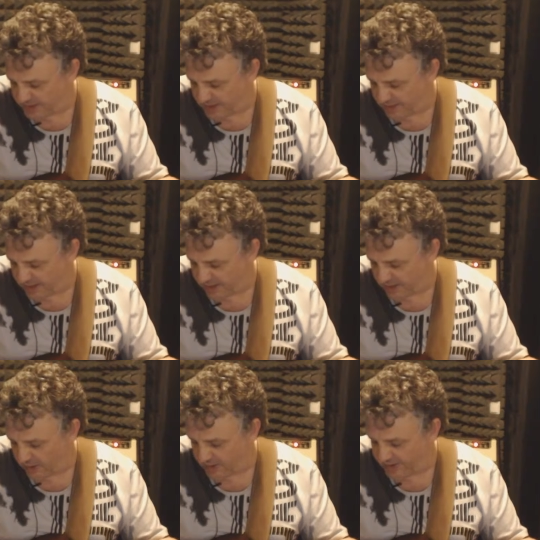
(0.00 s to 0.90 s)
put them like
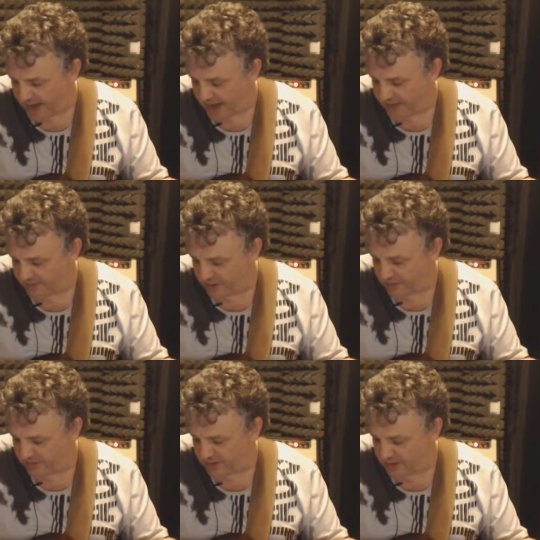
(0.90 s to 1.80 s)
on 9,
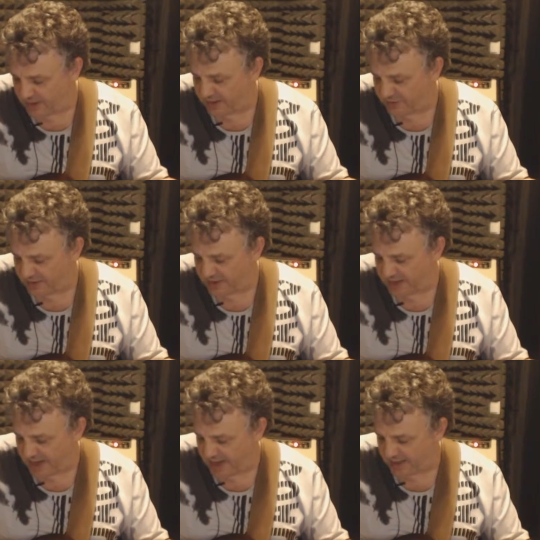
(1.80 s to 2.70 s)
not even
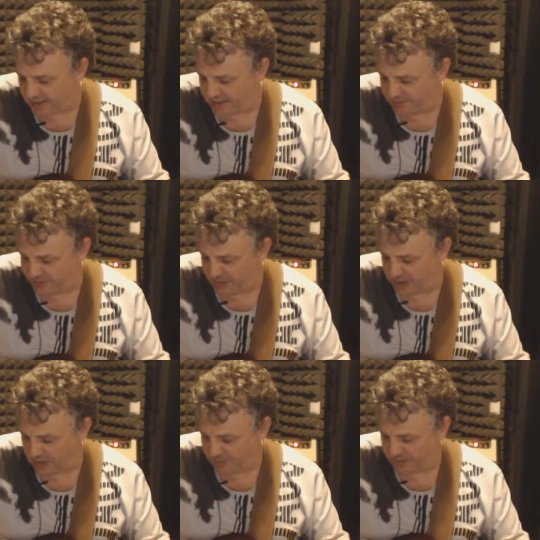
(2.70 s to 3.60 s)
9, and the
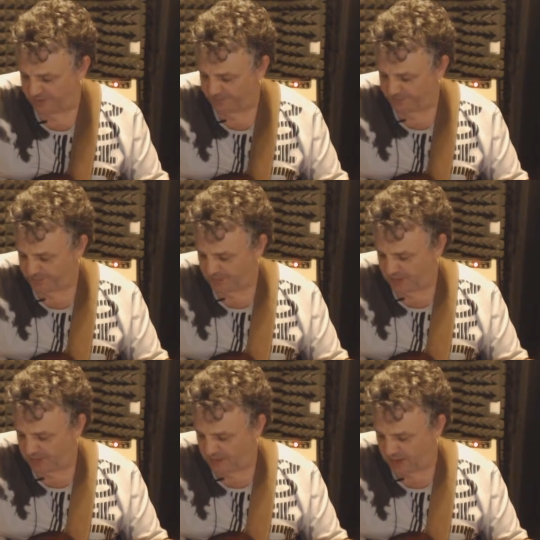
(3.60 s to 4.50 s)
pickups
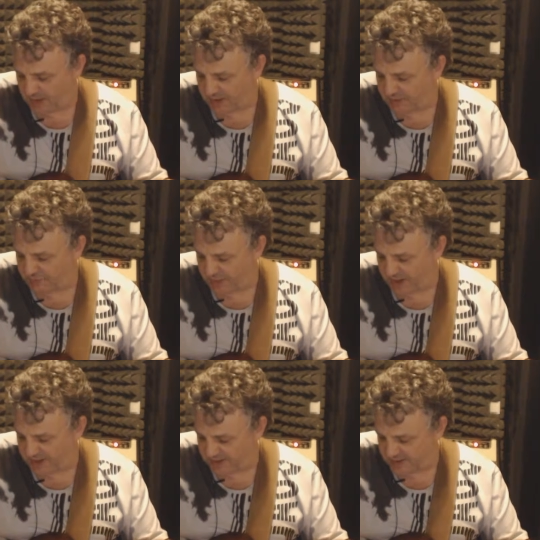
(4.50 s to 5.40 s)
are in
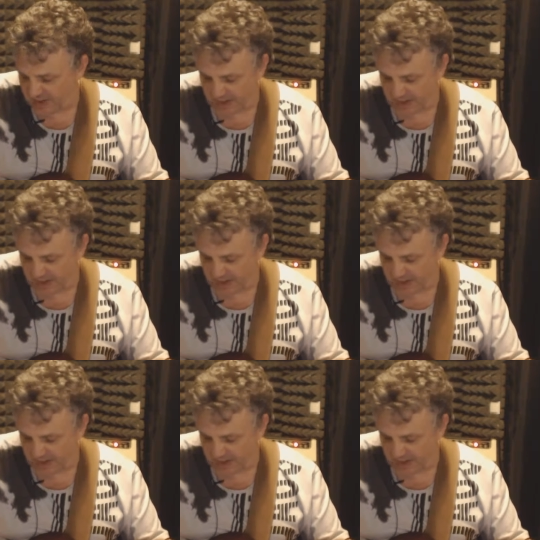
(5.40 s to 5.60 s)
phase,